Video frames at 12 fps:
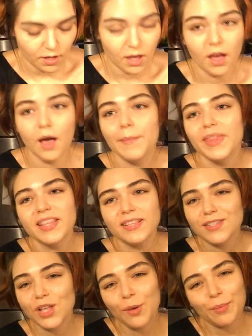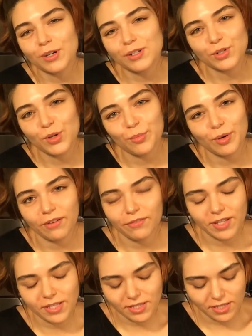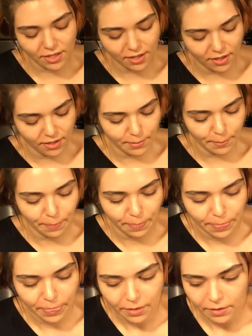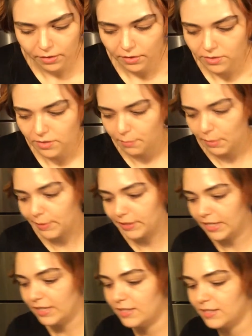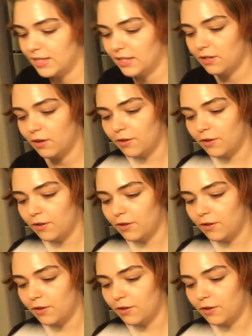And this is all personal preference. Some people like the skin